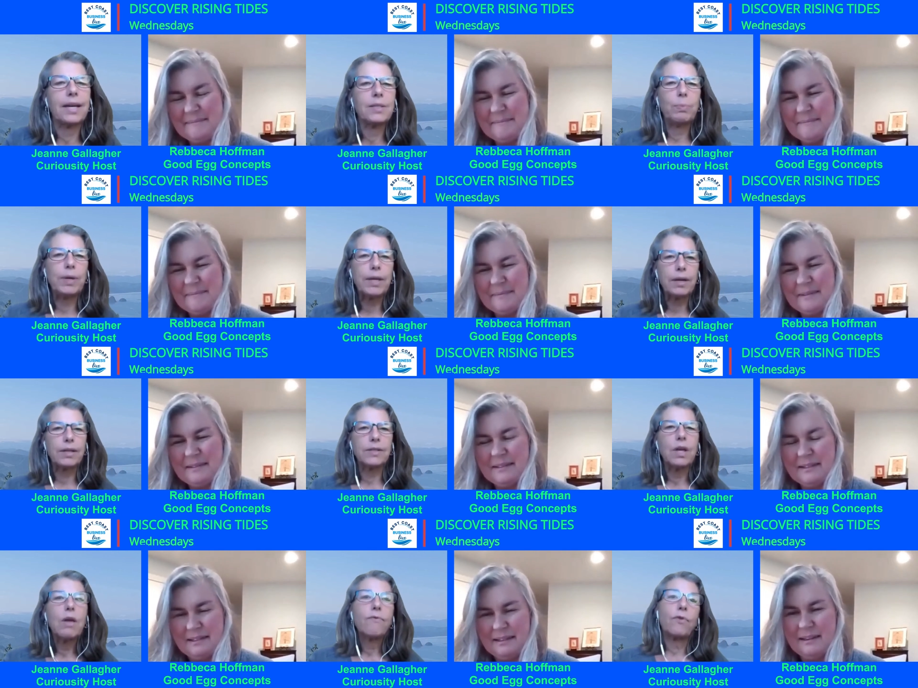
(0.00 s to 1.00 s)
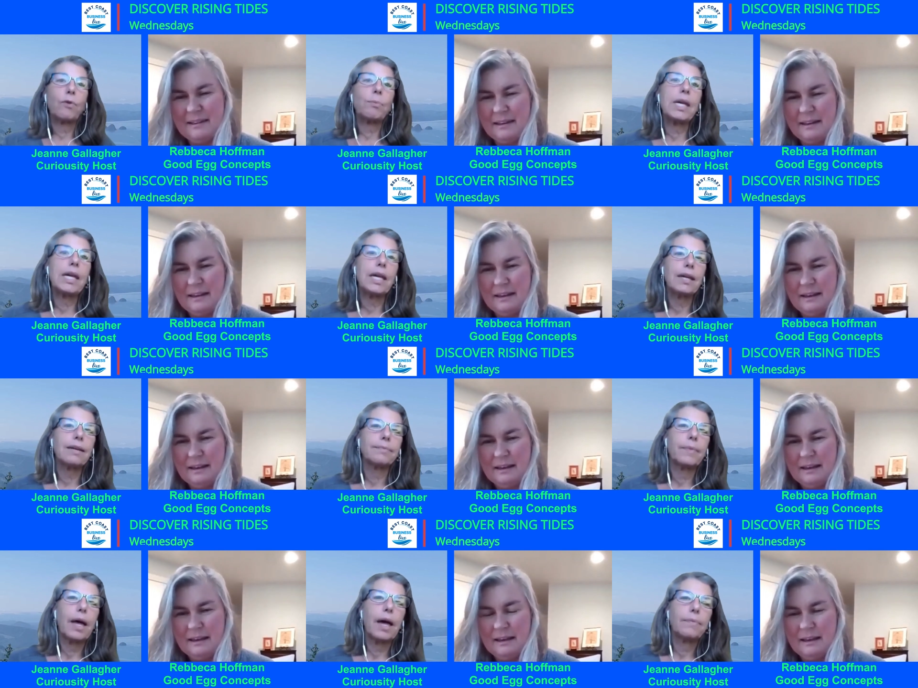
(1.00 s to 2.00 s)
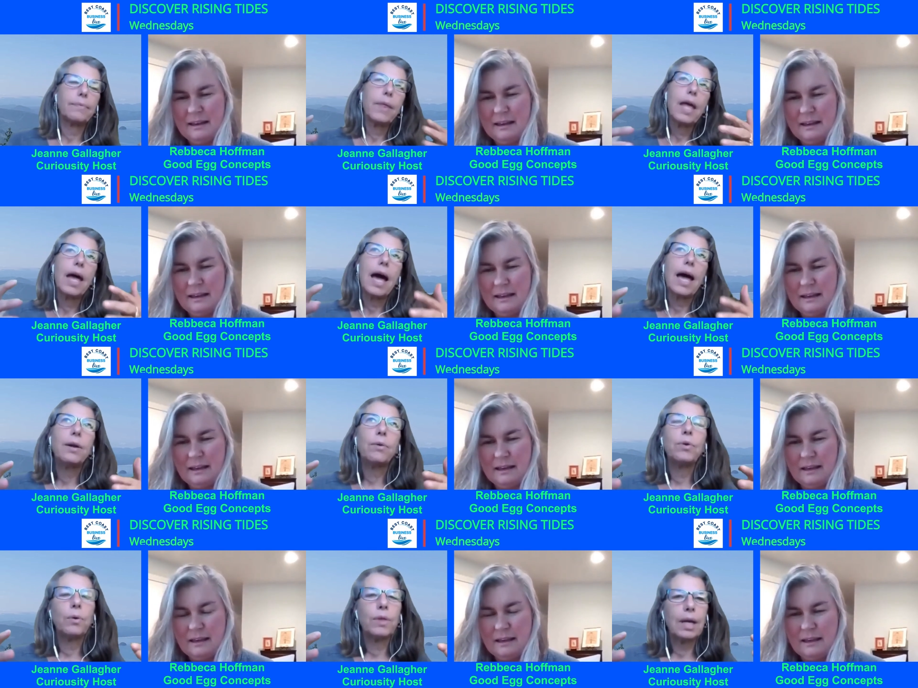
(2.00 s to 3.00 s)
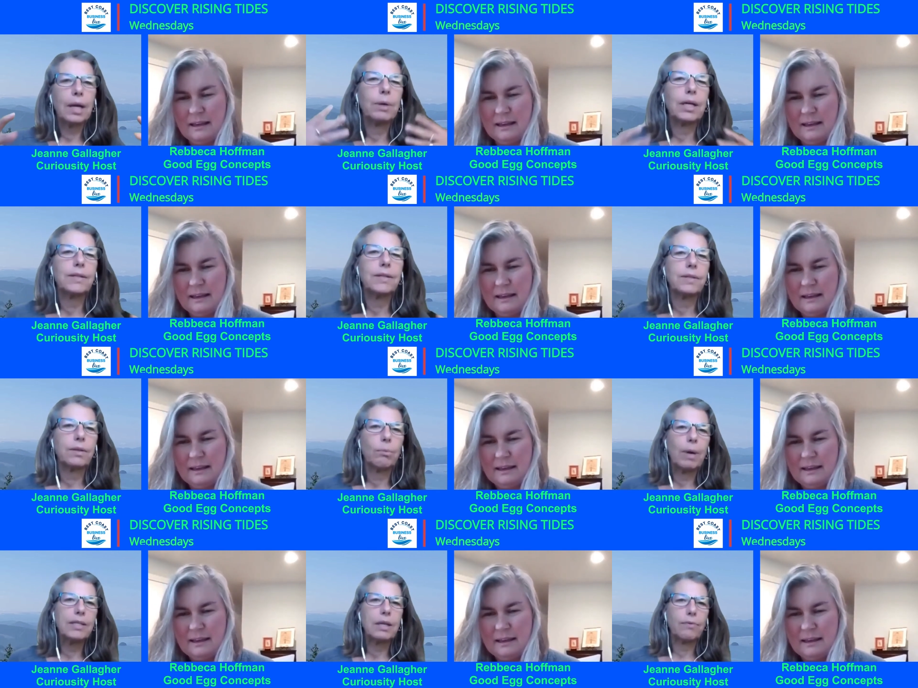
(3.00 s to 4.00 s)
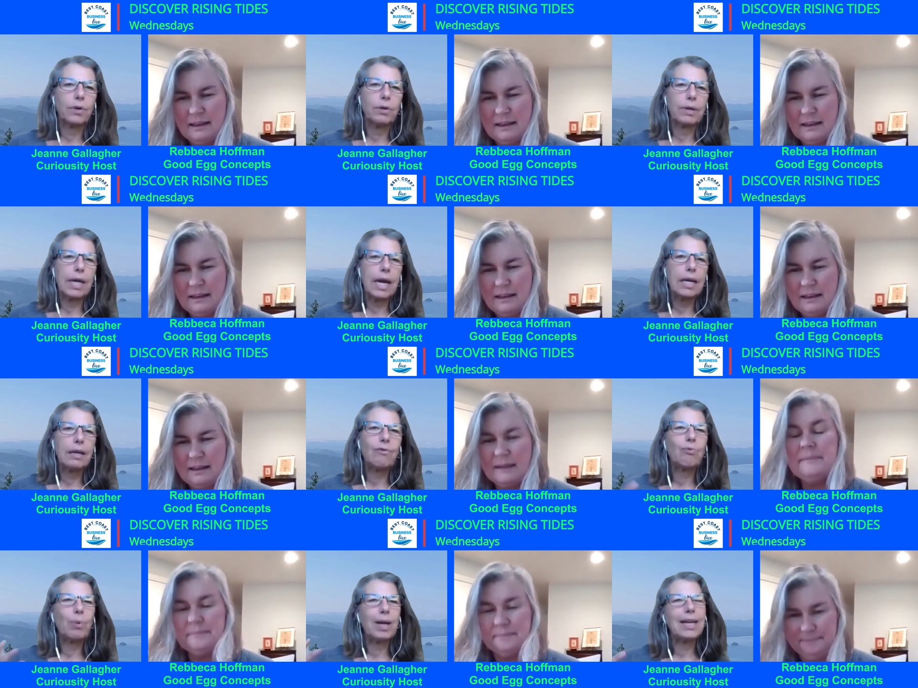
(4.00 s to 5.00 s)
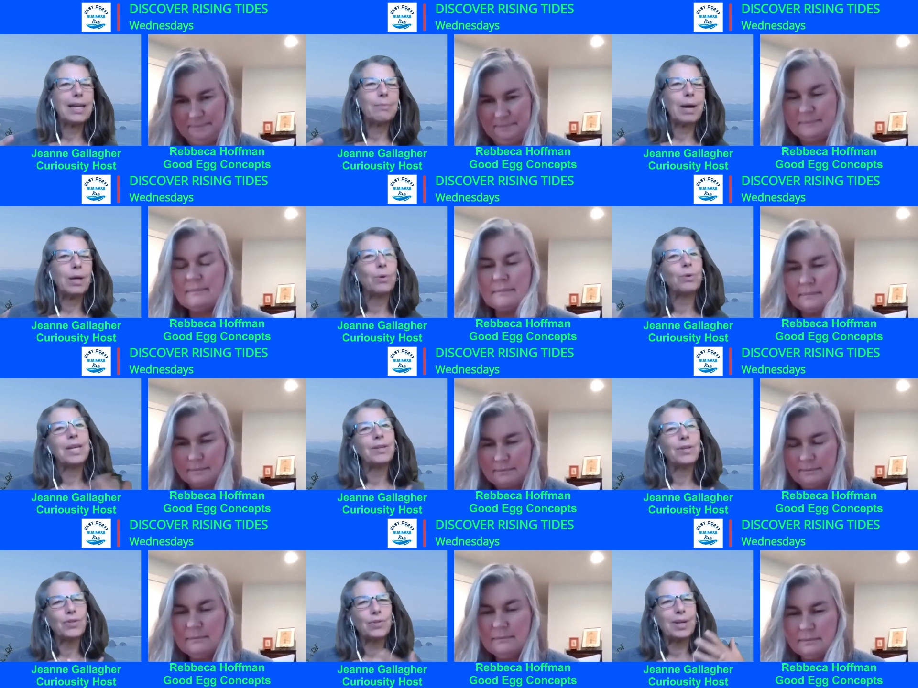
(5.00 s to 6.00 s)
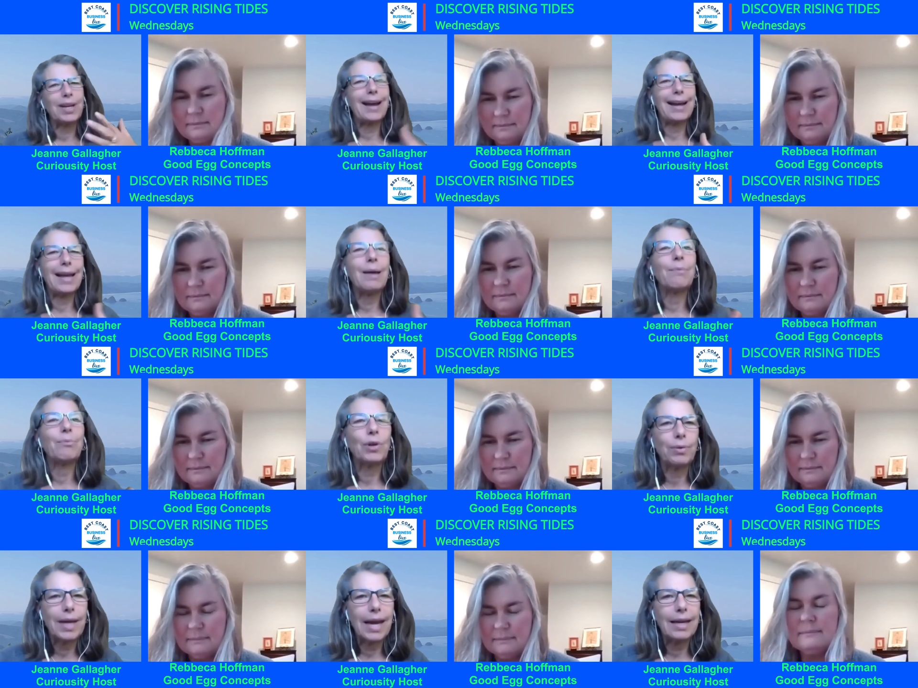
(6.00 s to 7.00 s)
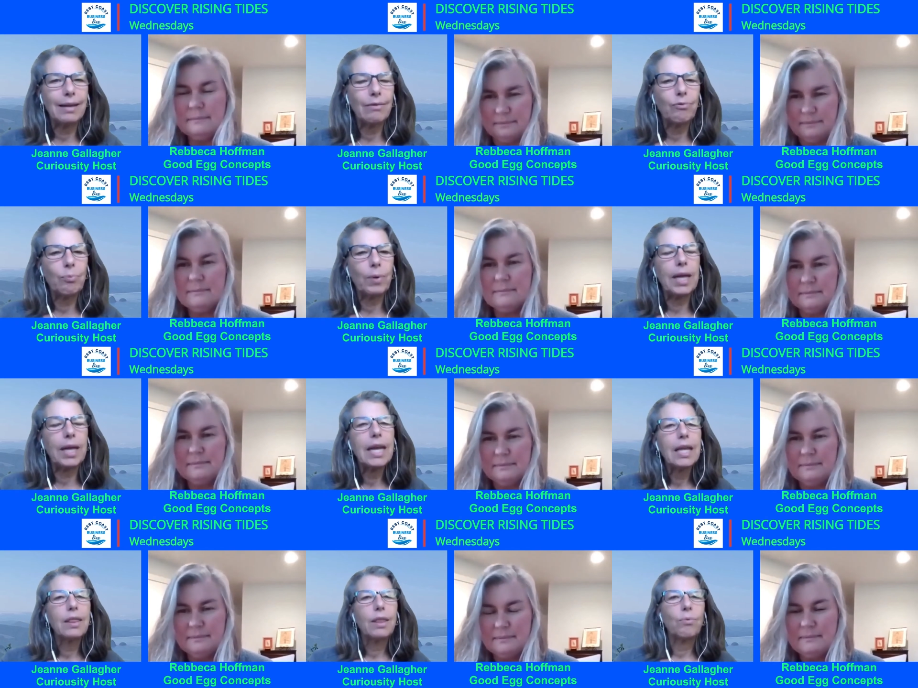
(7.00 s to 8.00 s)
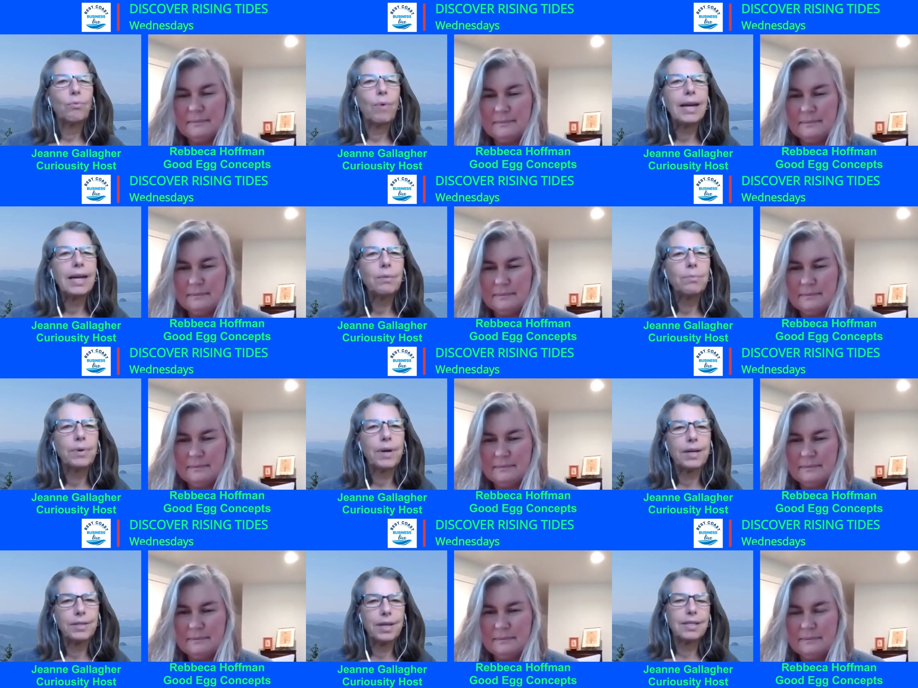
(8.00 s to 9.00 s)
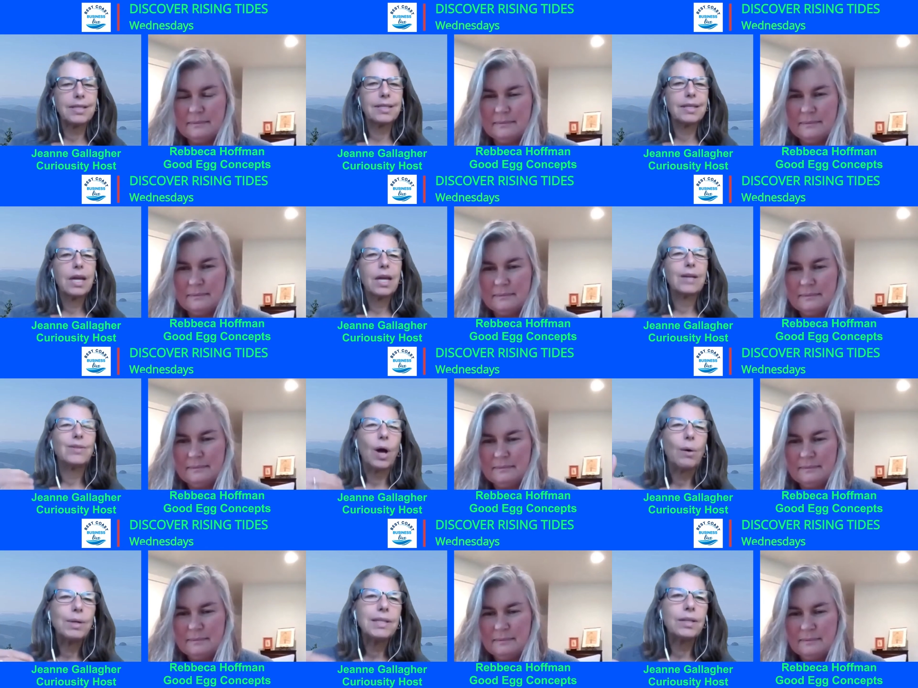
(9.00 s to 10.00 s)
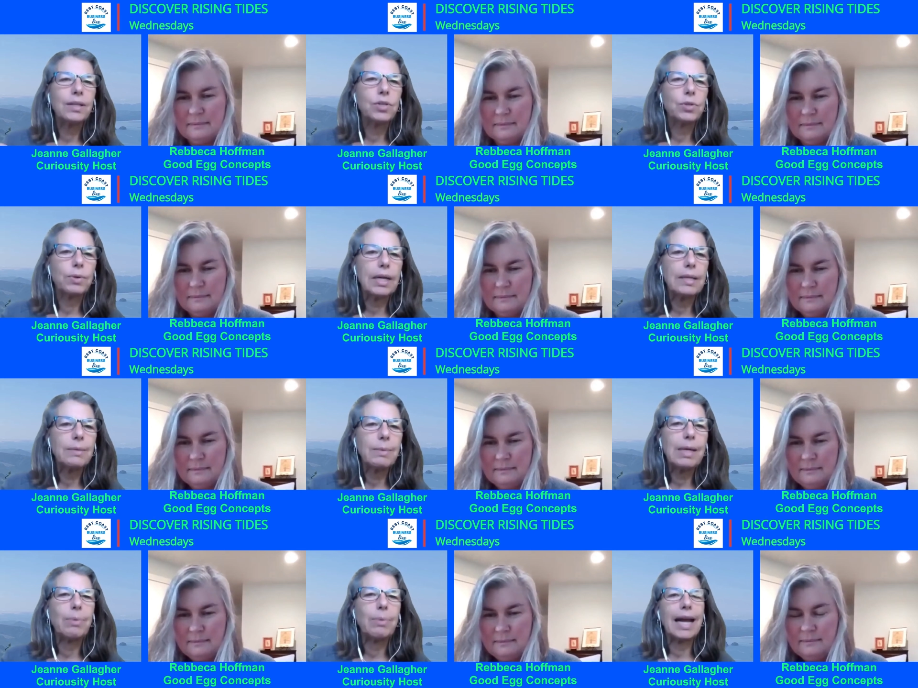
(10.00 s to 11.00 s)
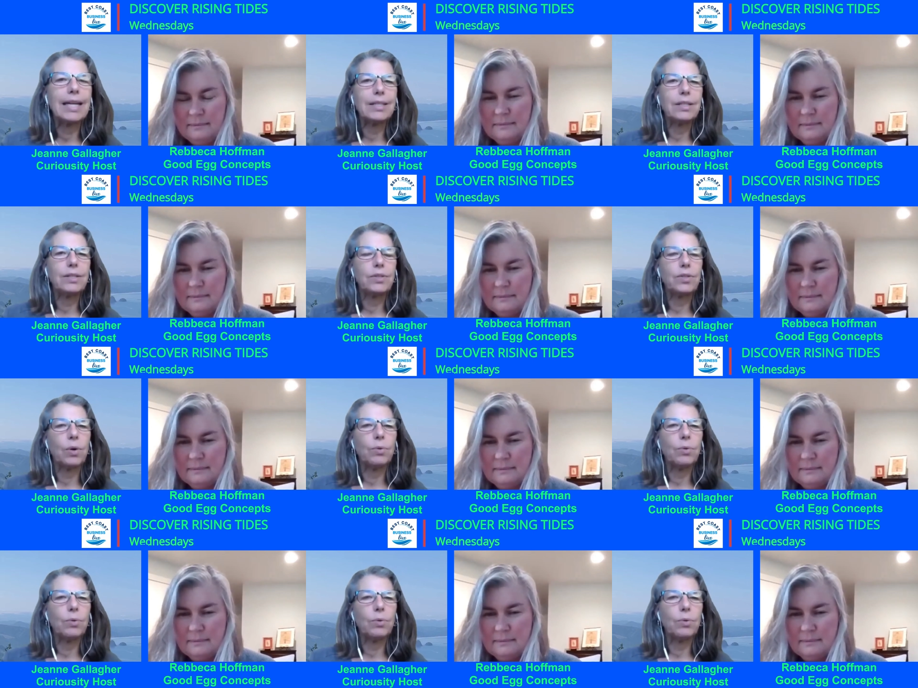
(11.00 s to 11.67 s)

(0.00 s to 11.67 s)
Speaker 1: process because for me I don't know that I would consider myself a creative, but in my own industry, I am creative. Mm-hmm. But the writing process has always intrigued me, but I